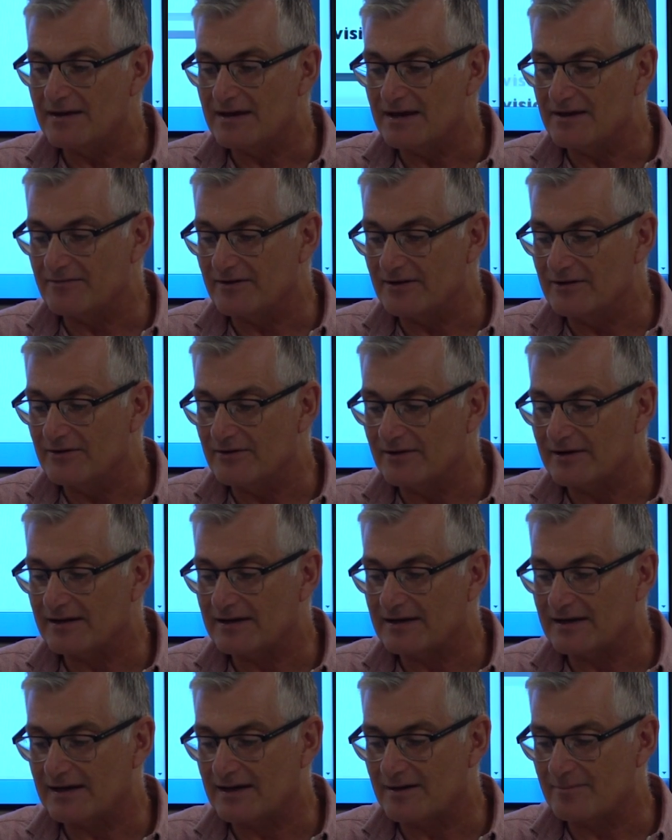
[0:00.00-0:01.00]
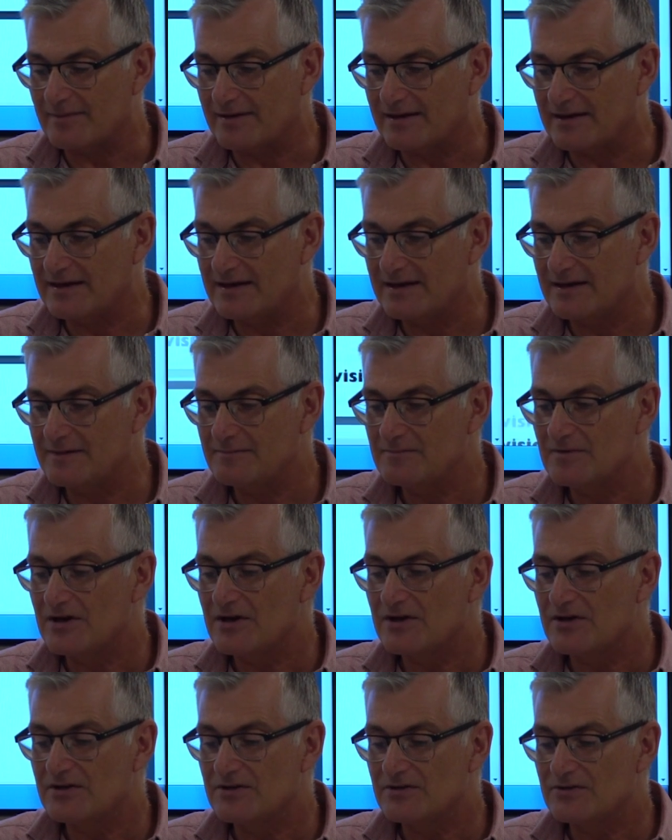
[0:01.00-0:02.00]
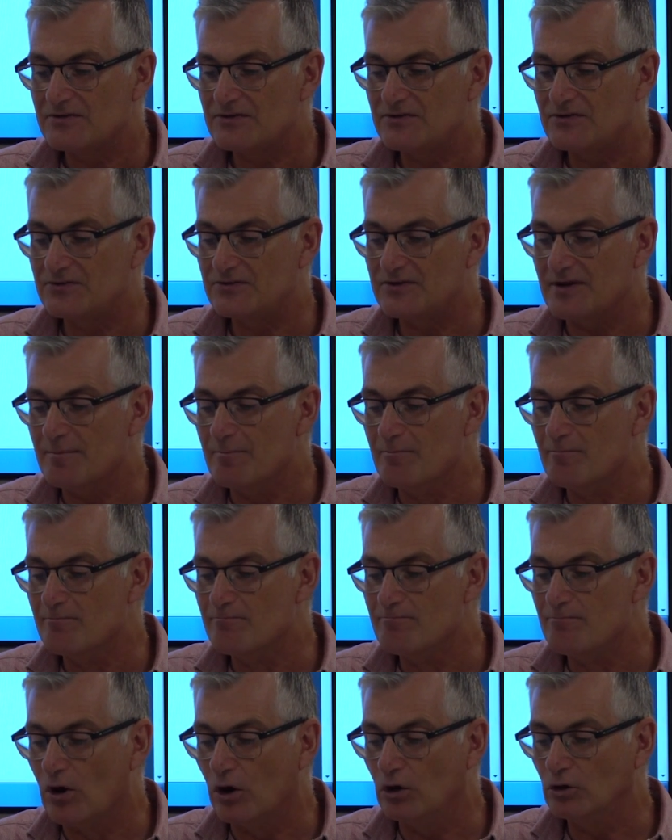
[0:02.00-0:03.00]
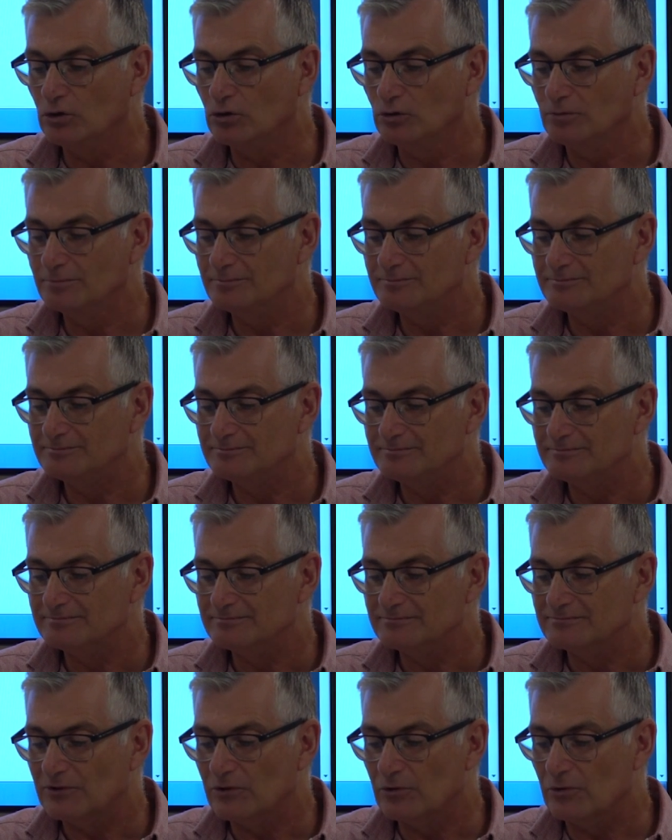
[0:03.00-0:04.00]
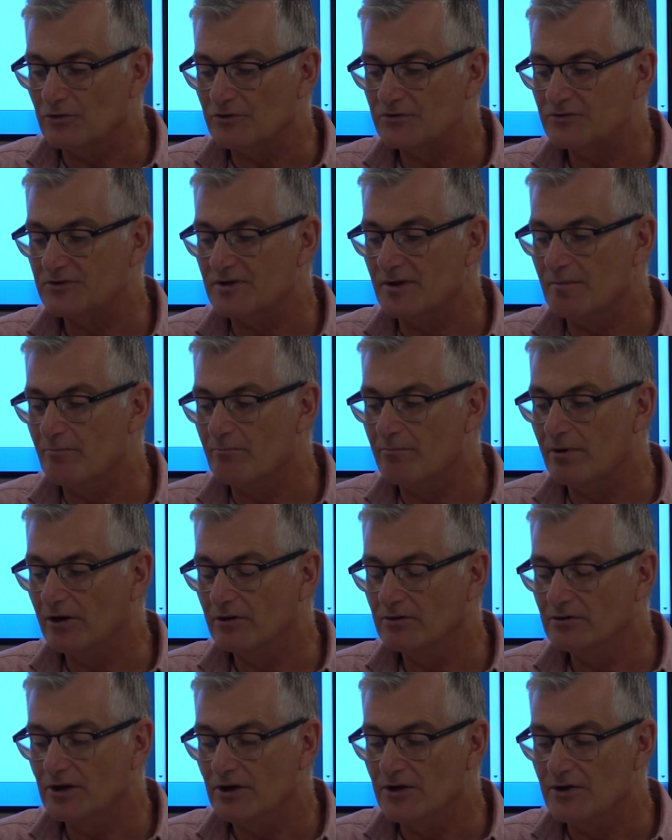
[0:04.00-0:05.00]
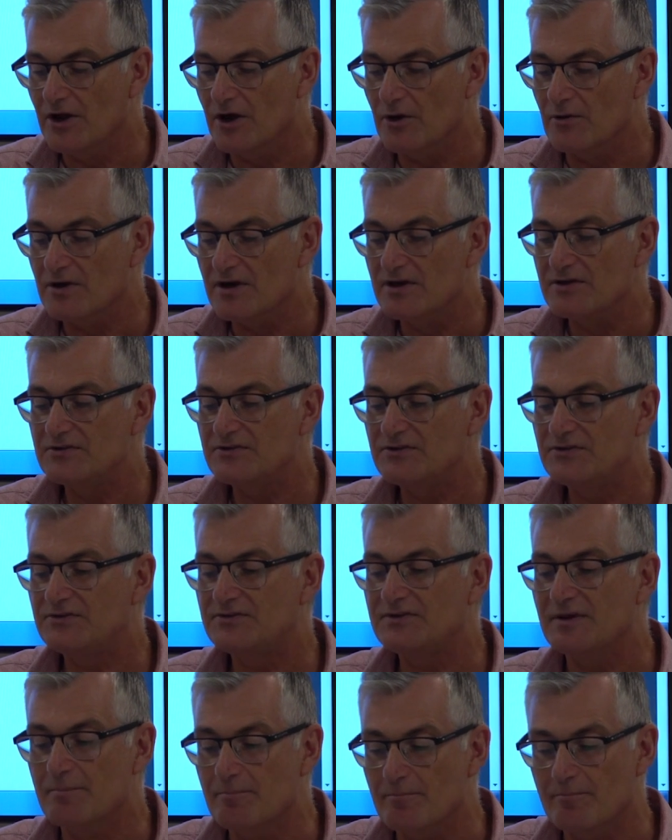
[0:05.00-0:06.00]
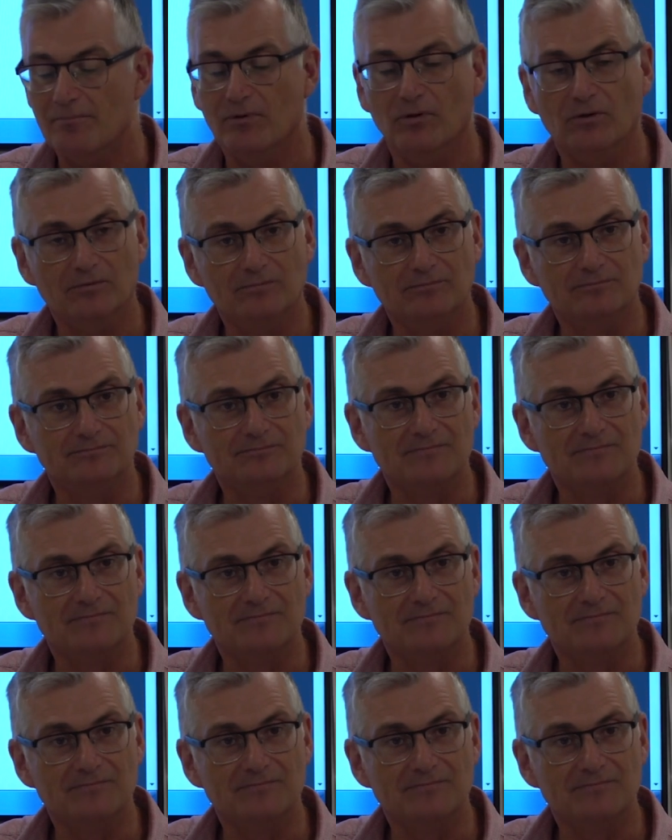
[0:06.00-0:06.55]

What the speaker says: If I look up here, symbol or symbol, no, symbol.